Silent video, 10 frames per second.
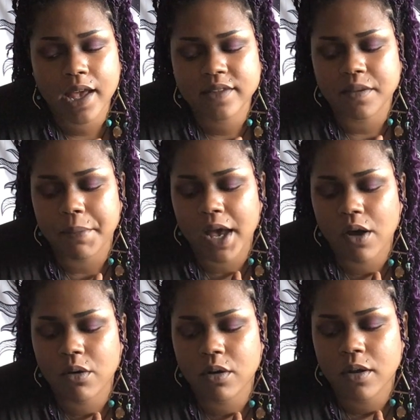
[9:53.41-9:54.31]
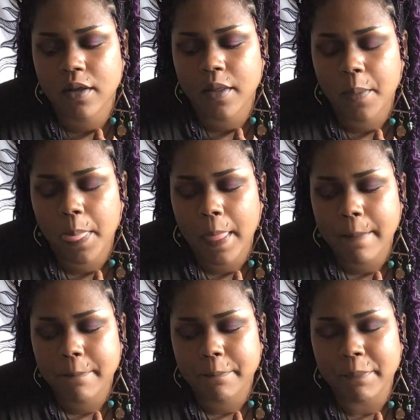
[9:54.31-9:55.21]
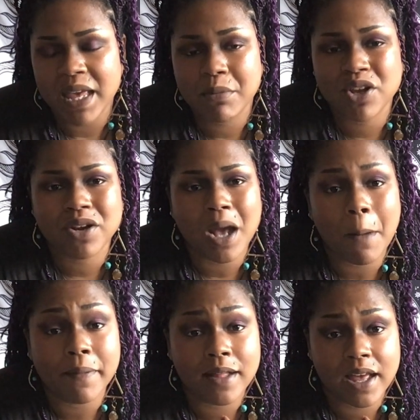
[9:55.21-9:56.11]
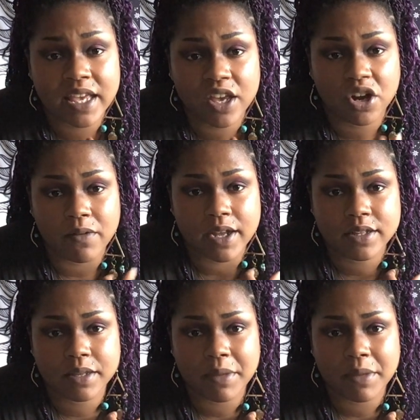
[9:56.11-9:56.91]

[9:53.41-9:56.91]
It's about maybe you're not applying it correctly.